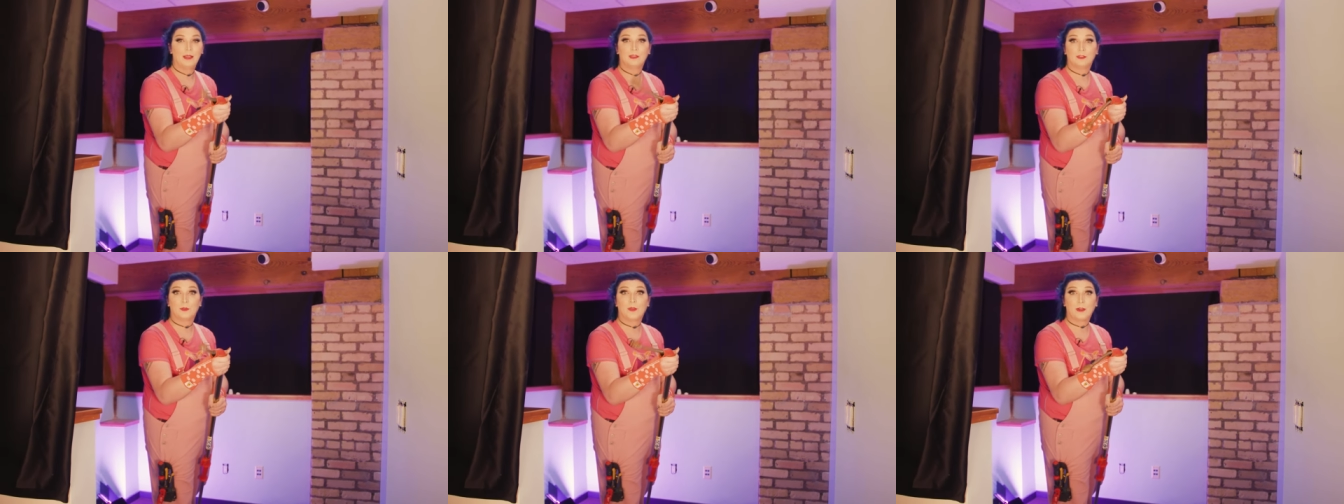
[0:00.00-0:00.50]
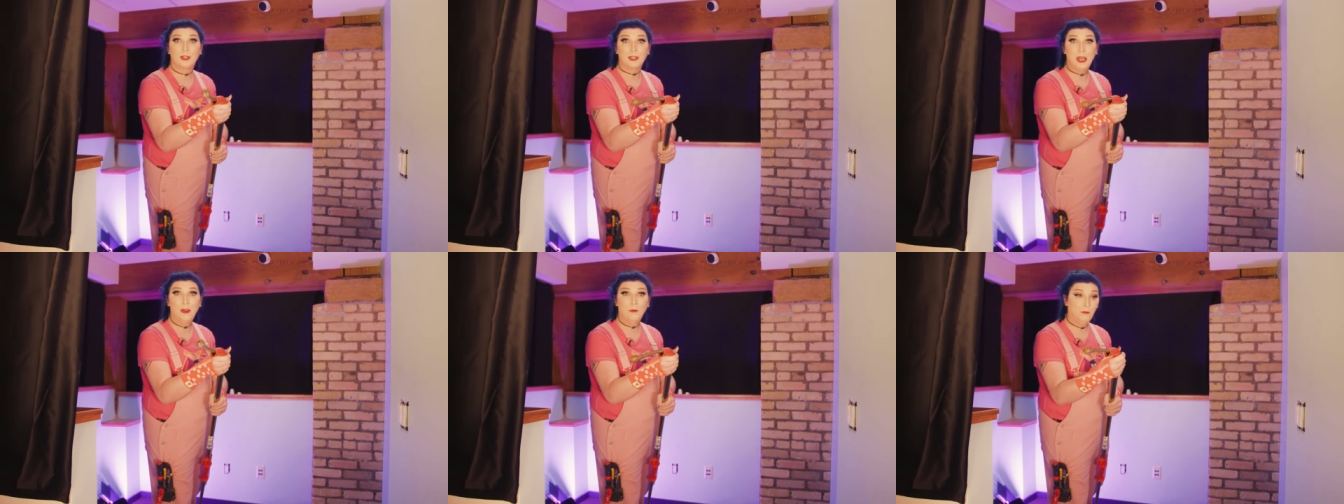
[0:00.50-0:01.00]
So there you
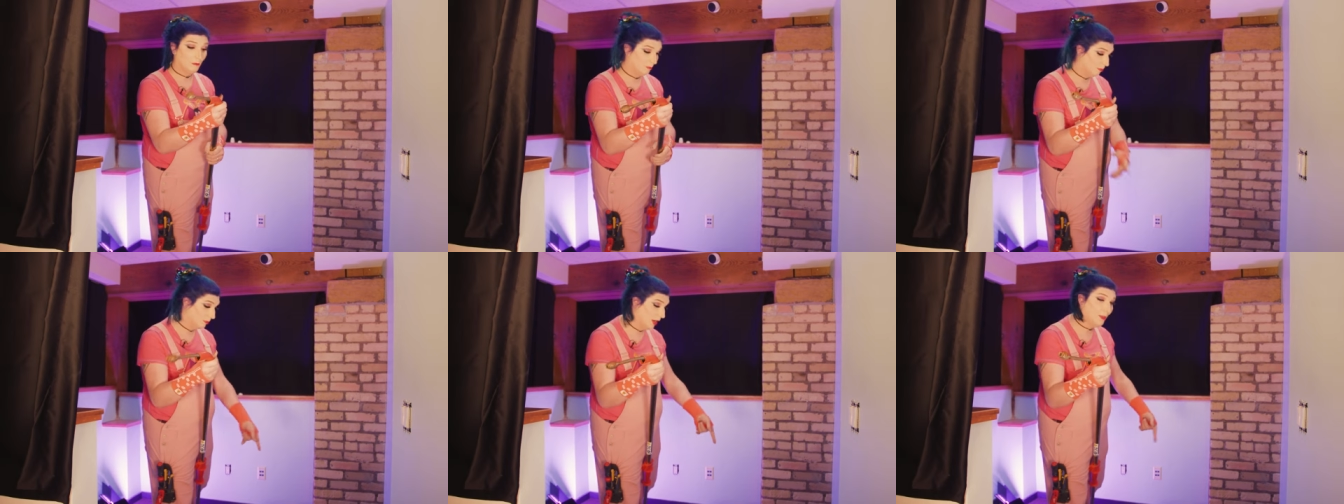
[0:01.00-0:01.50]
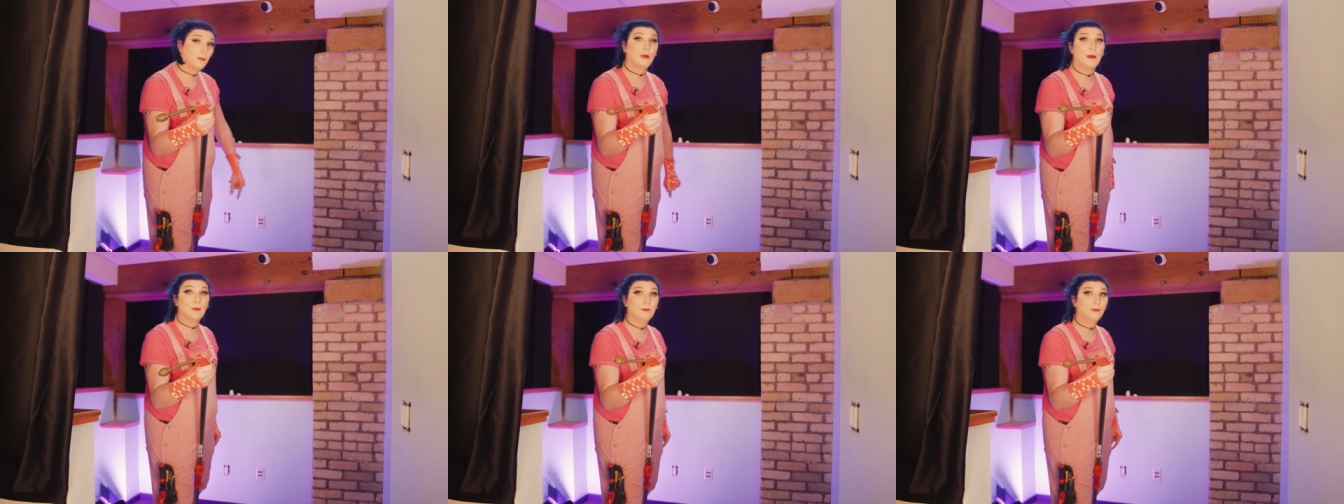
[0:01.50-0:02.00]
go, another
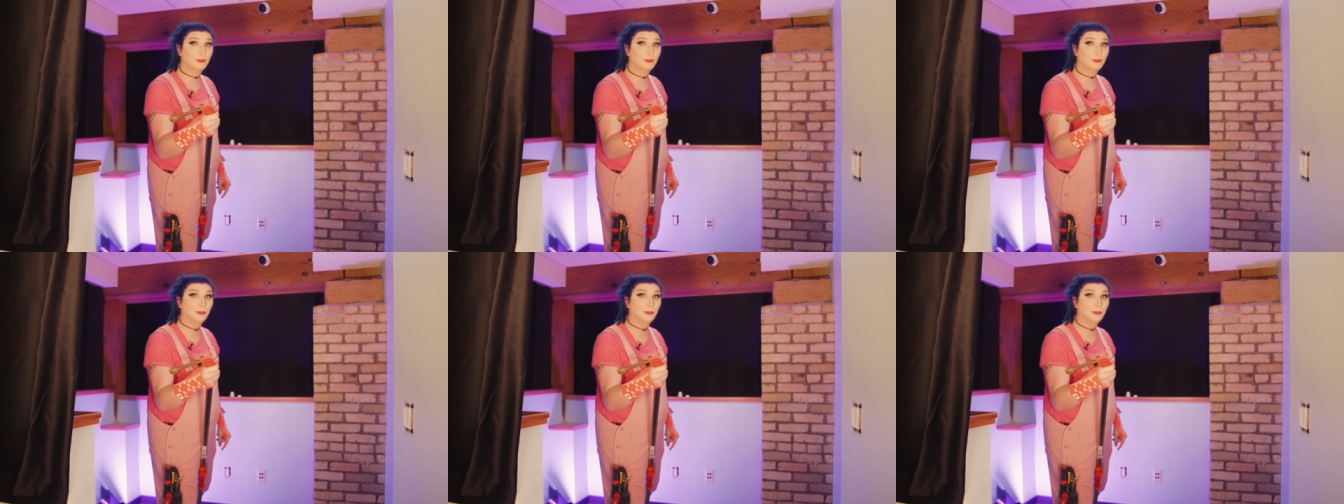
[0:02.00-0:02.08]
problem